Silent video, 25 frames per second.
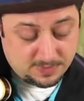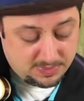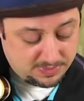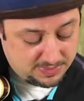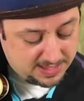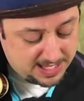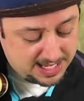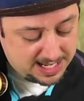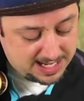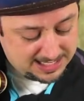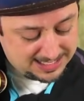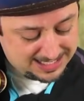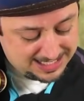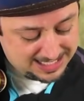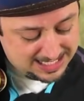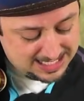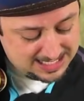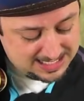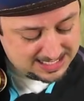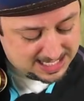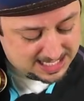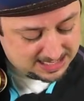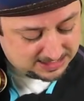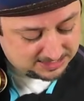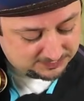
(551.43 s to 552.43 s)
Then
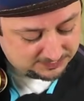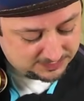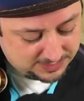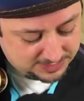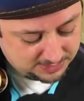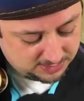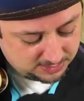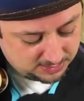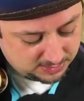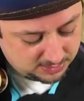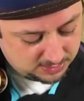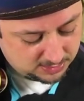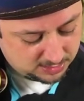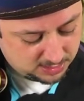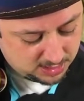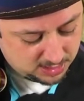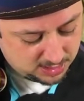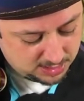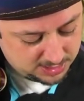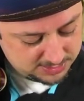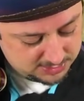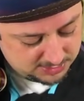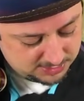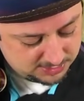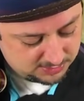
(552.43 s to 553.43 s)
index finger
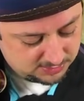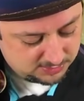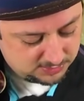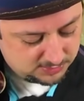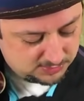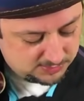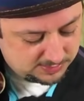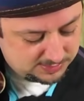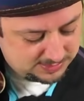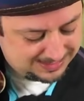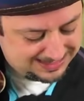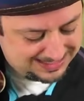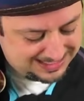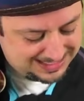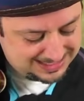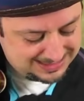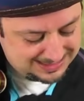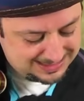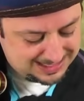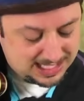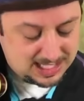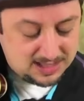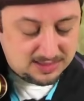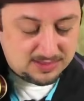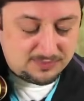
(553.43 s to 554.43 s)
onto the
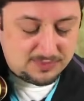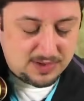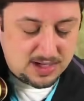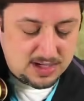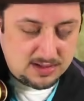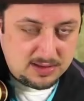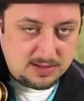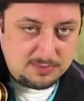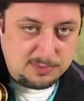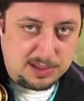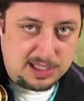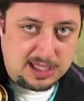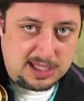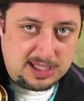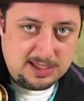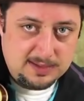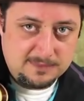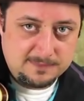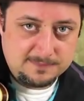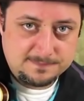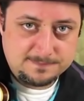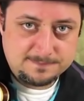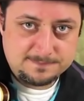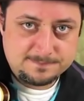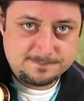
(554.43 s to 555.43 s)
10th fret of the B,
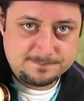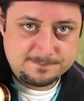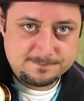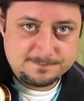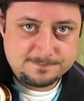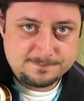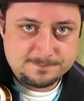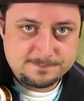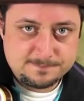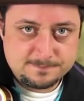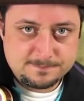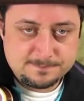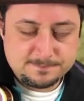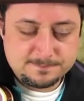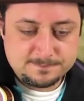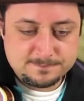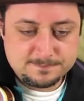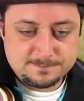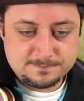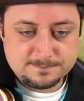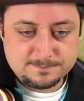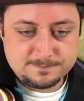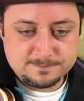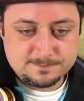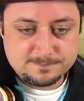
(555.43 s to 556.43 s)

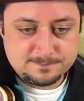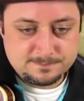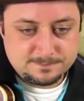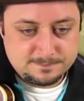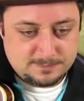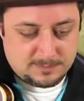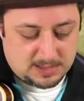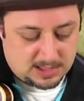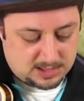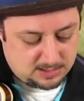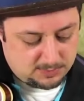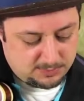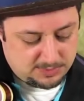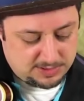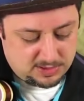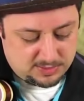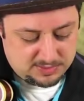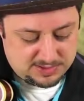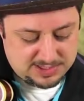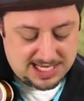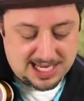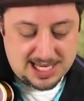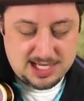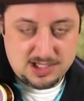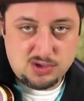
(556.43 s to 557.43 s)
and then we go
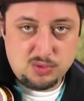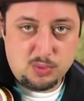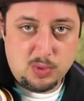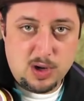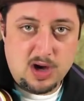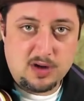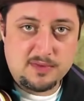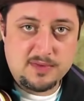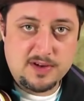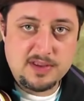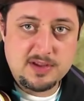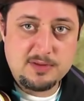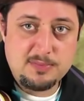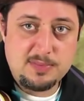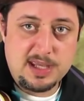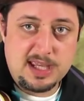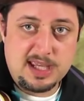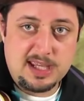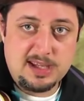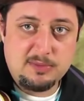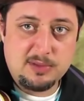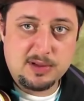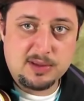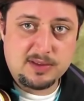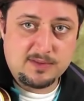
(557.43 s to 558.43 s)
10, 12 on the
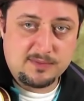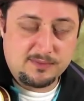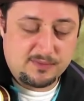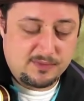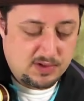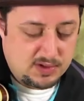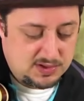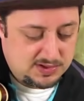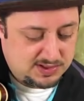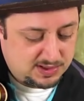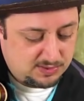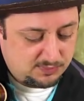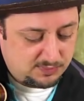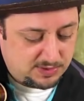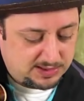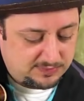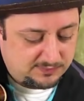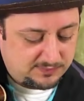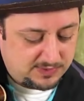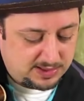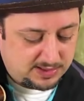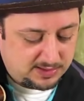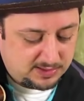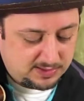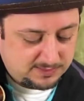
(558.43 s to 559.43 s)
B with the 1st and ring
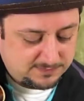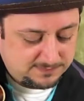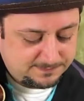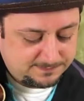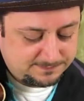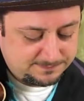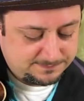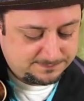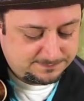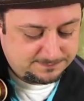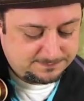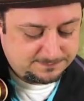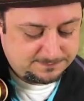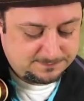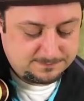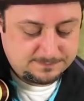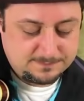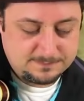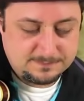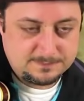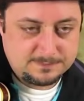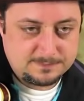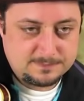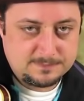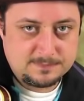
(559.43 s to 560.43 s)
finger,
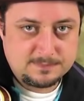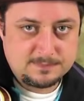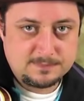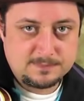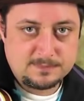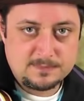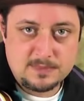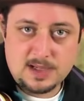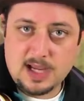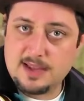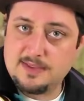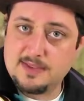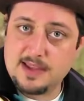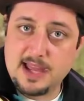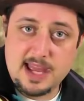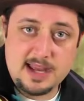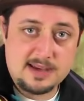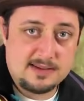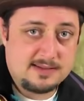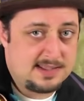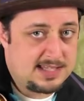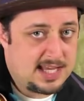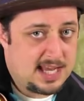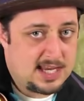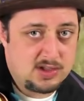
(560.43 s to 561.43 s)
and
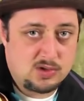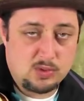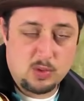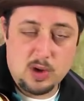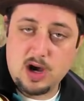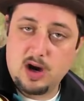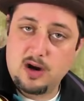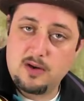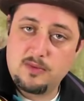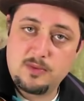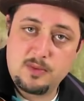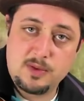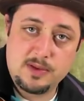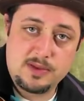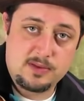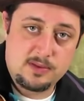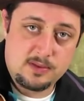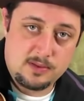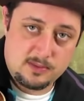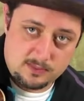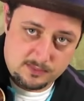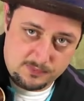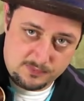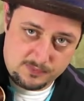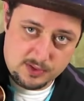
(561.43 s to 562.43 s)
then 10, 12 with
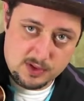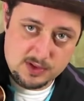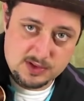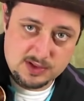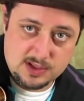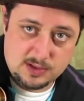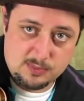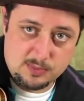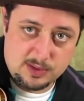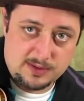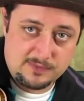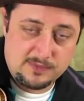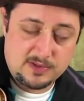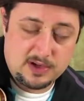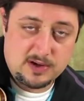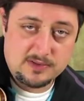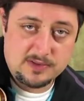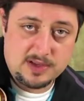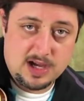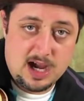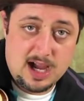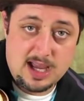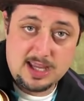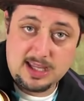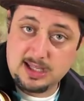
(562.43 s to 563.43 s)
1st and ring finger on
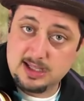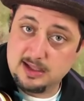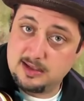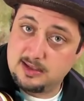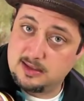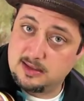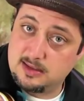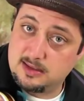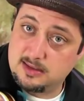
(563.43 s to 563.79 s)
the high E.